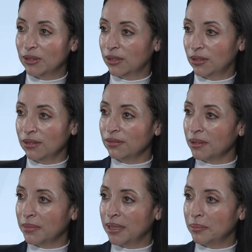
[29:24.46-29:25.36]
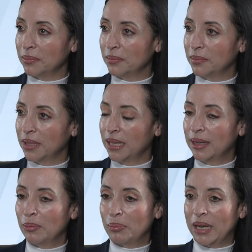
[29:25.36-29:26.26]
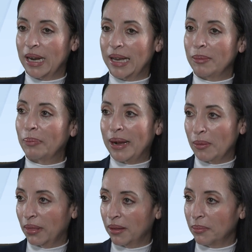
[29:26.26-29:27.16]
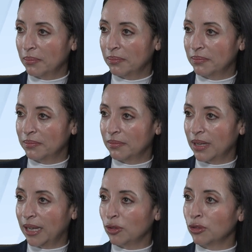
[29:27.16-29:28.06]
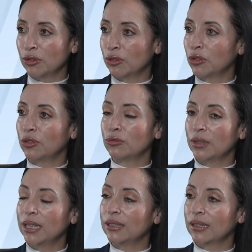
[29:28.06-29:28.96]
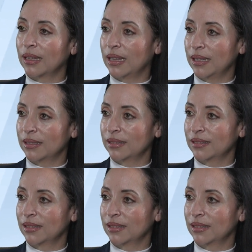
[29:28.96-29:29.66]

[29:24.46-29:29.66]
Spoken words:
to learn from them, but I empower them. Like, mm-hmm. no, you're really good at this.